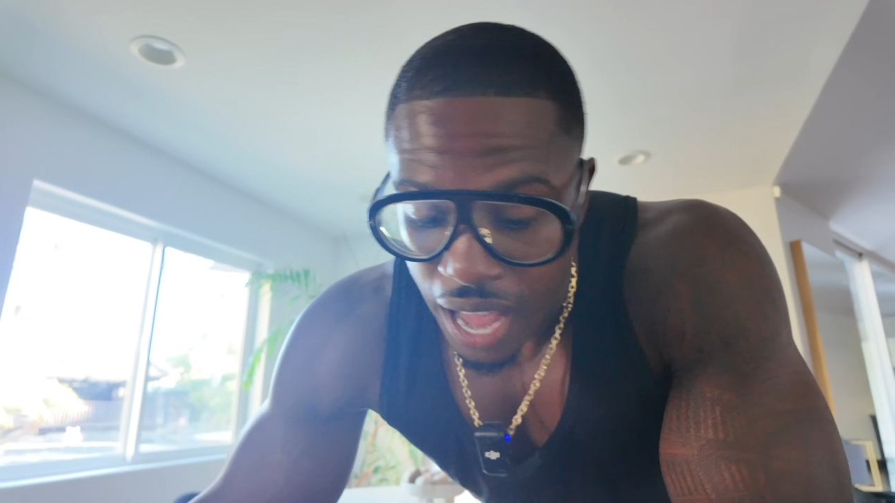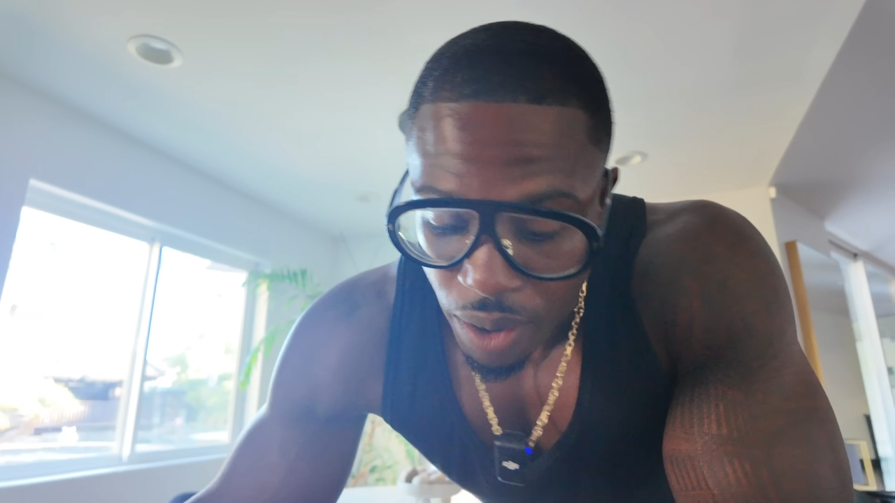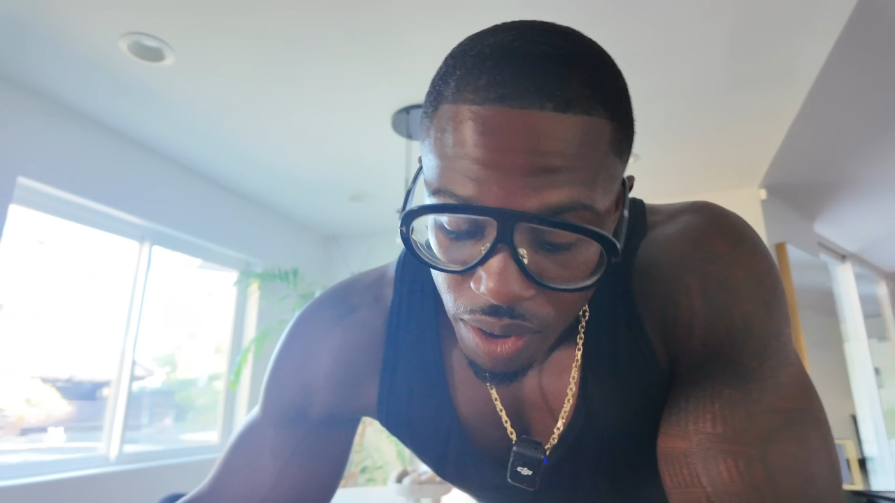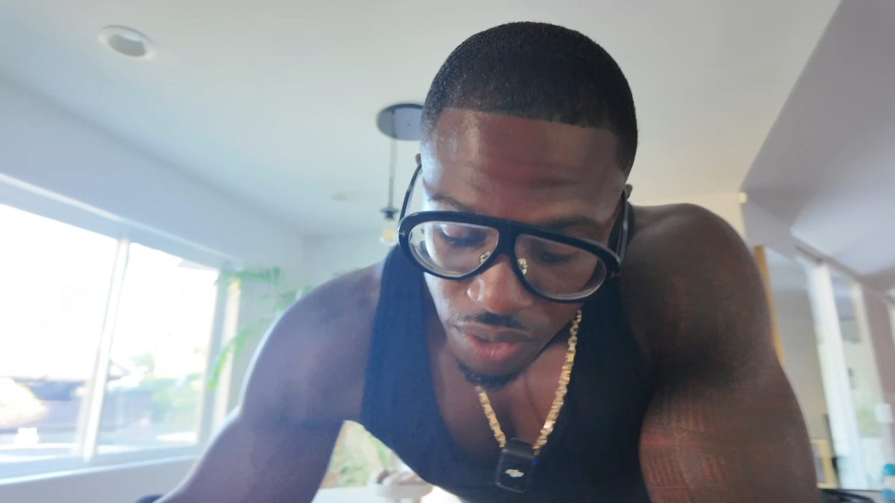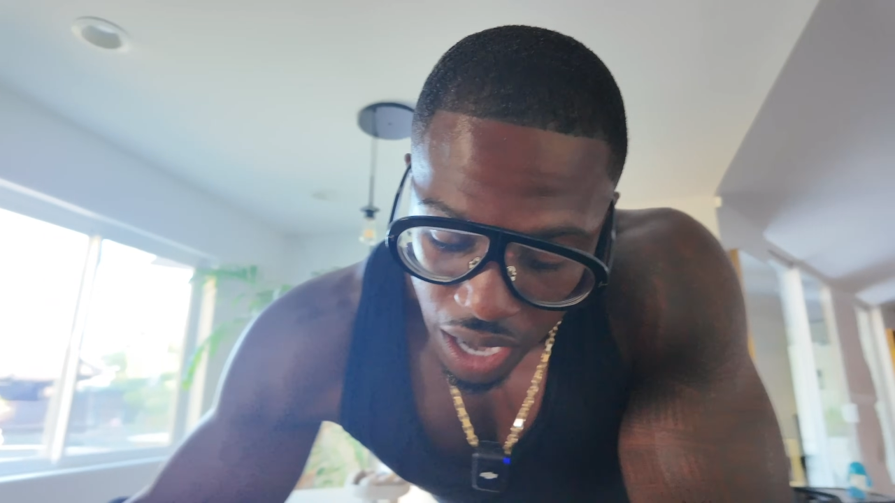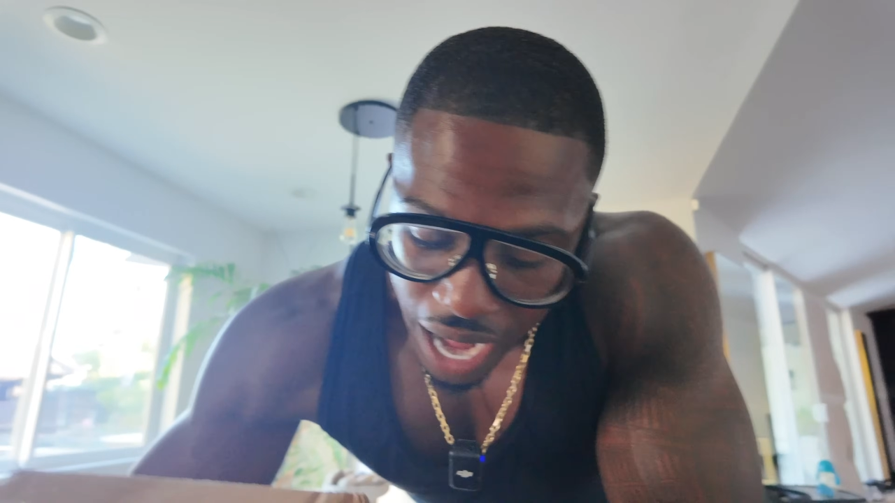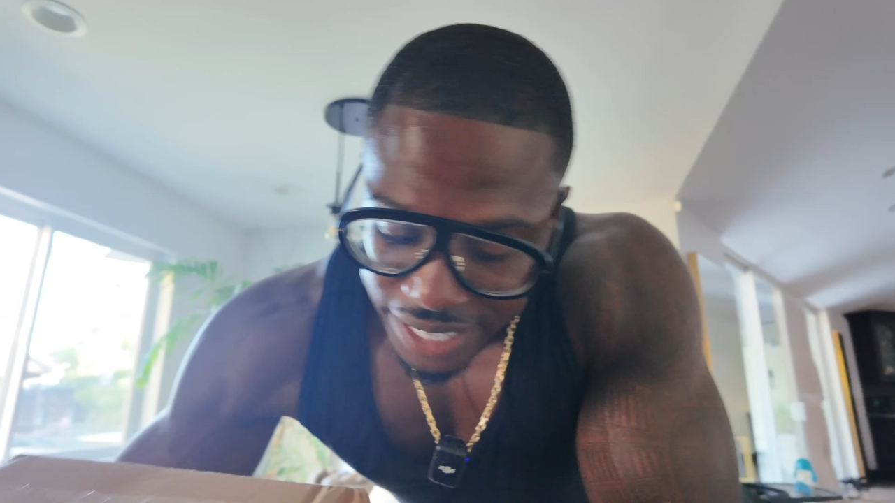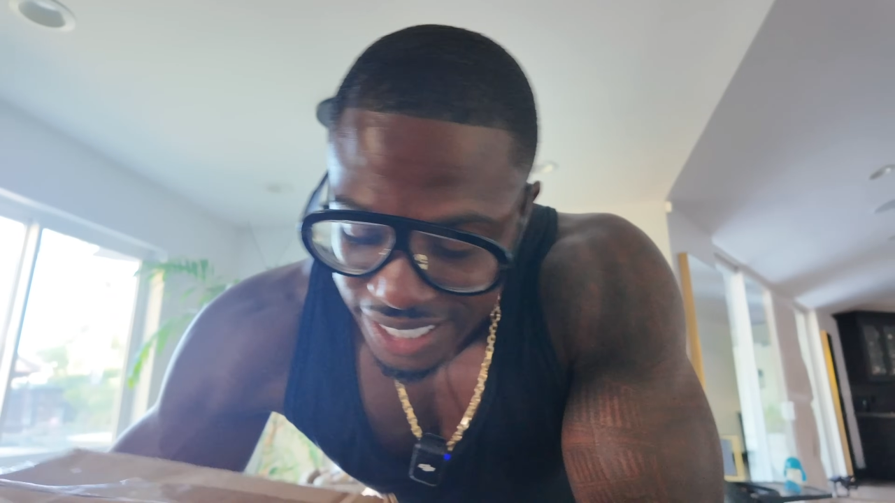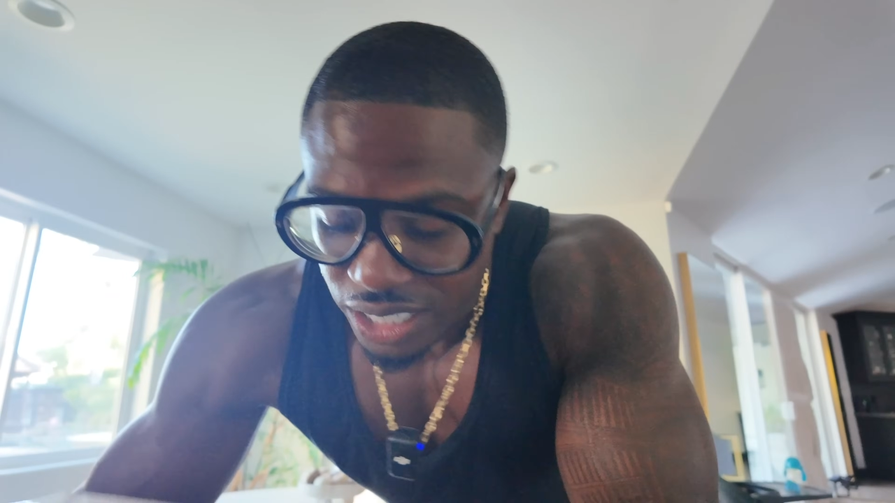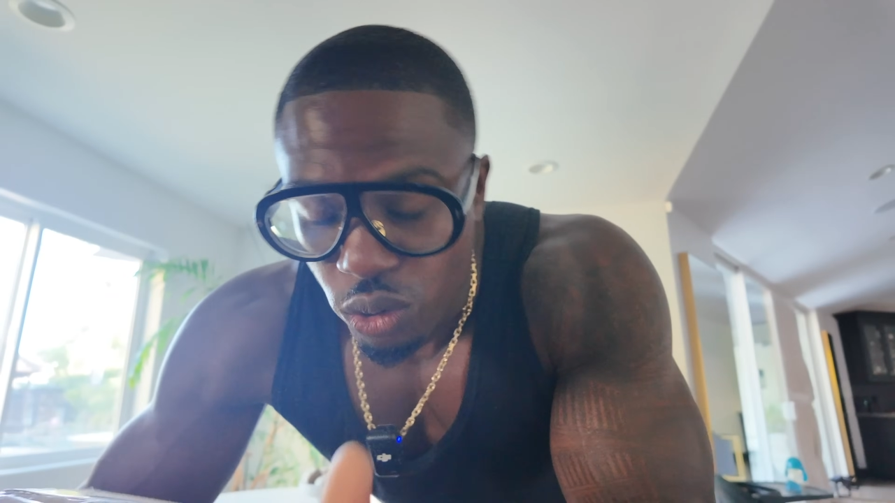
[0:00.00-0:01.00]
However,
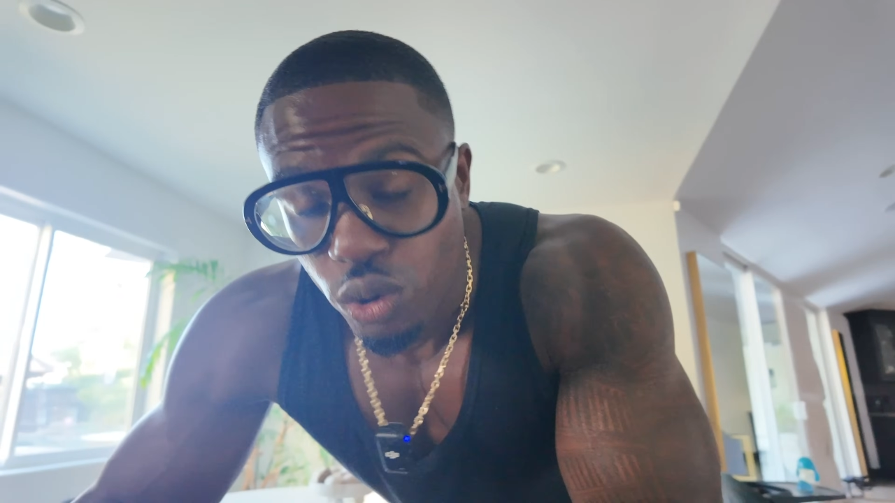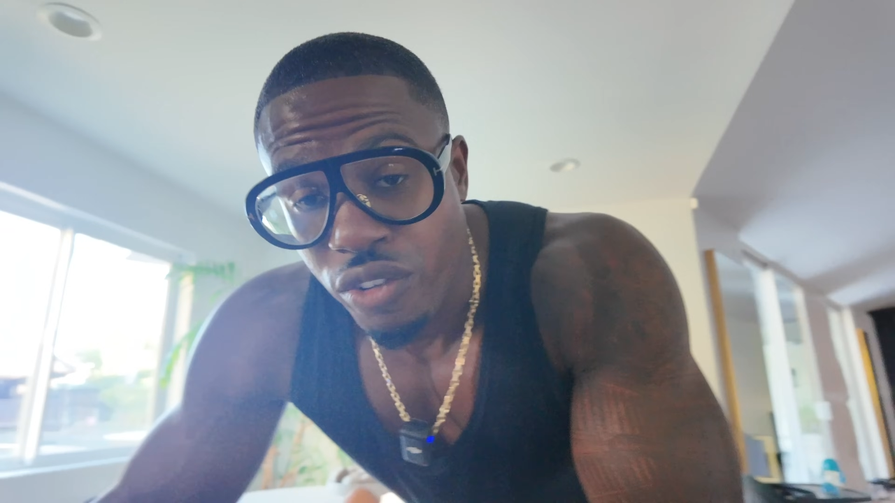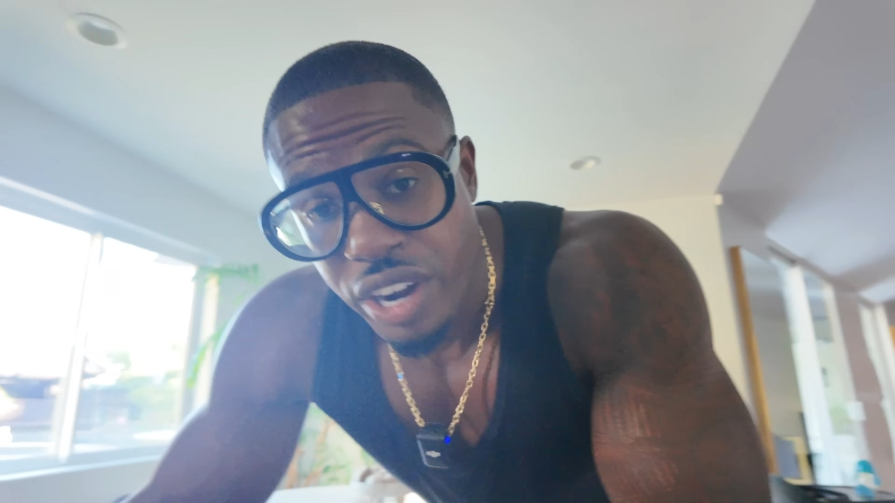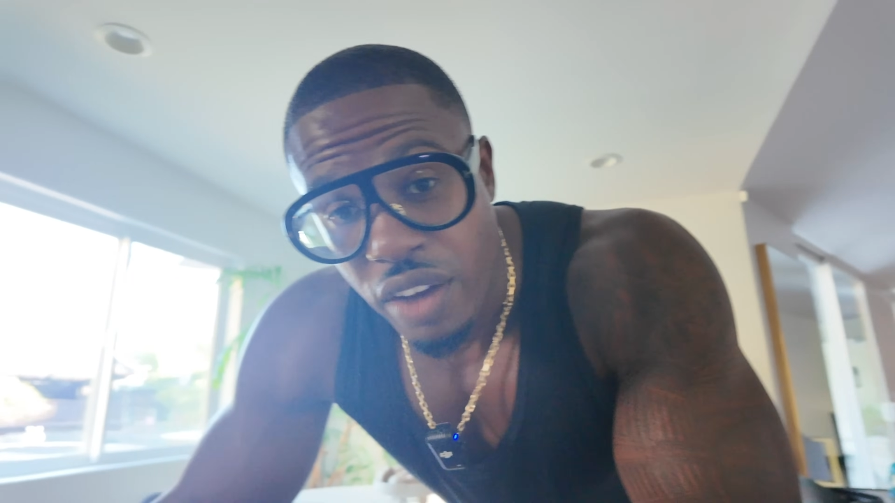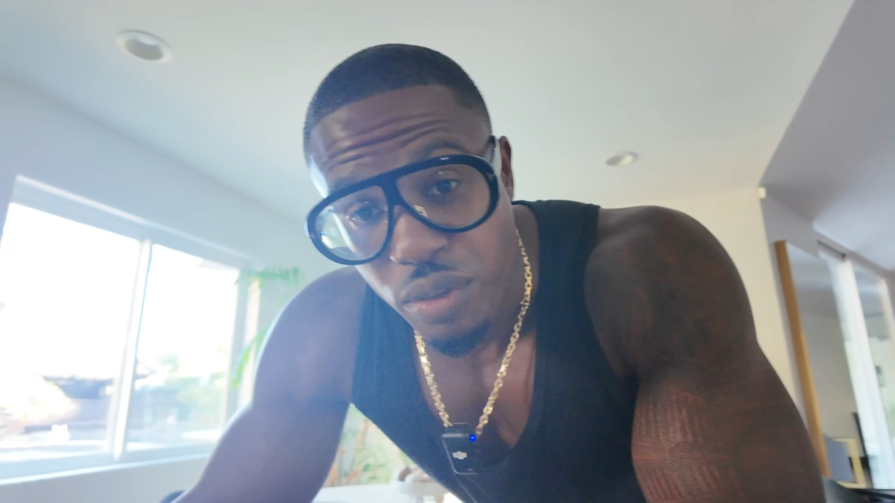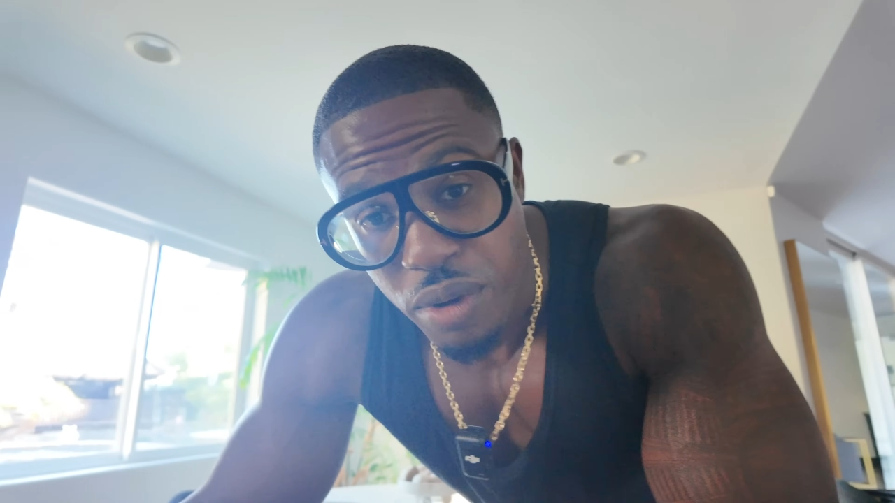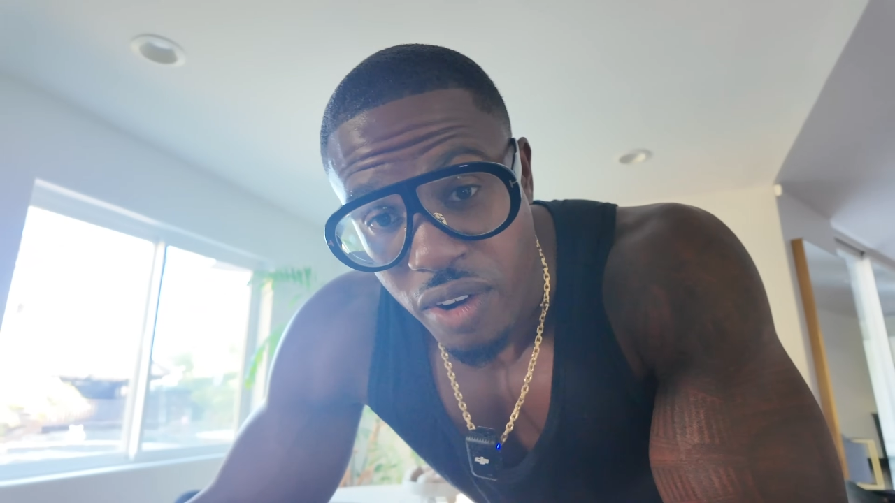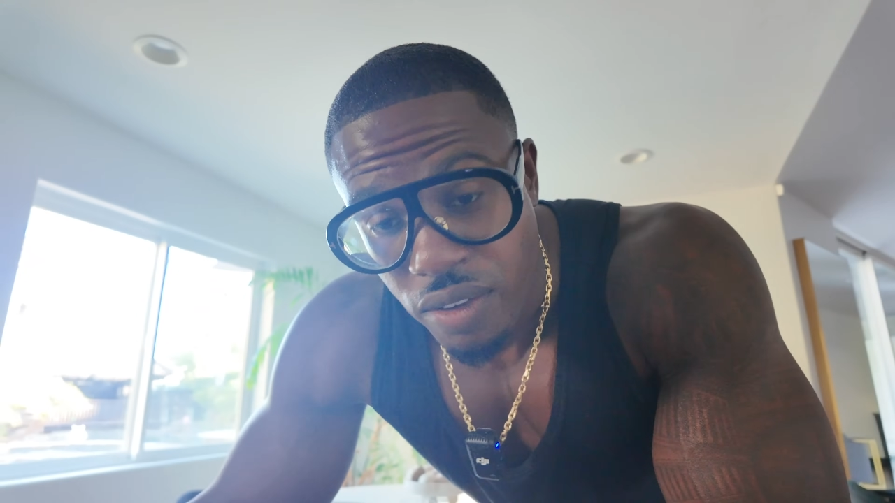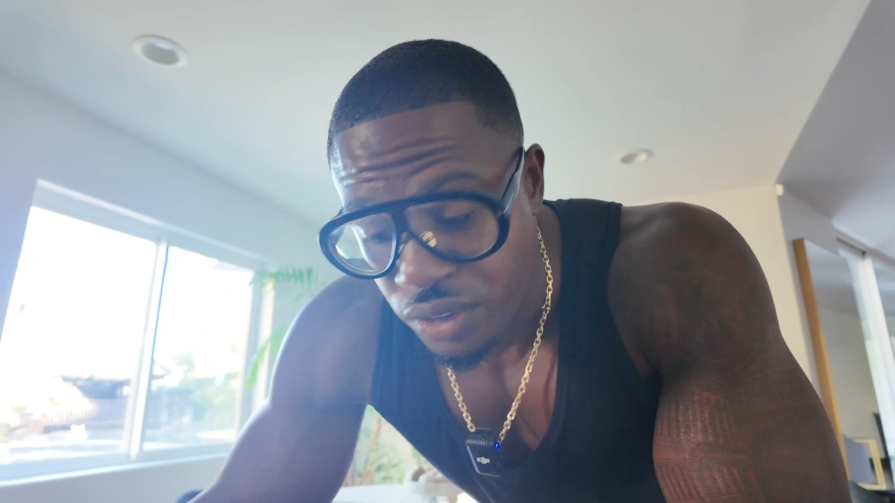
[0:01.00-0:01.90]
I did order another mirror